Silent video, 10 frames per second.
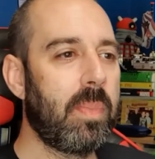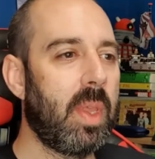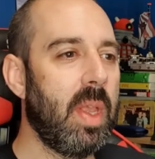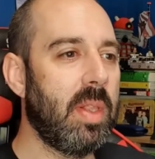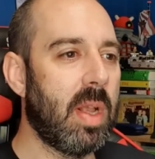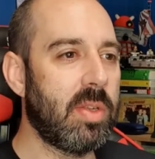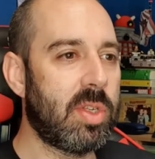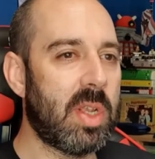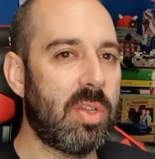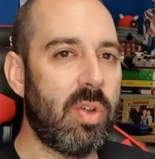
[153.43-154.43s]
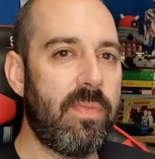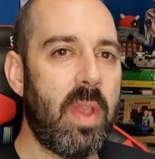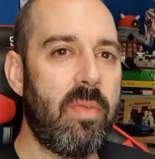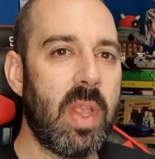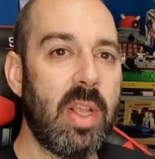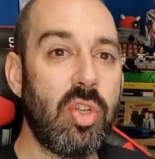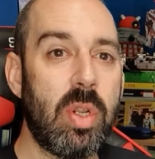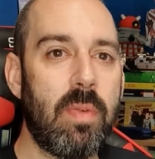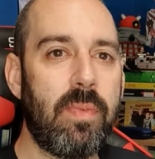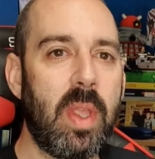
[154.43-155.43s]
He does such a variation
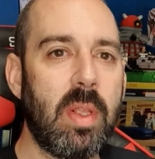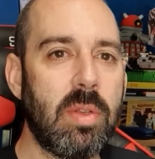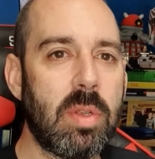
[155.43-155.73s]
of things.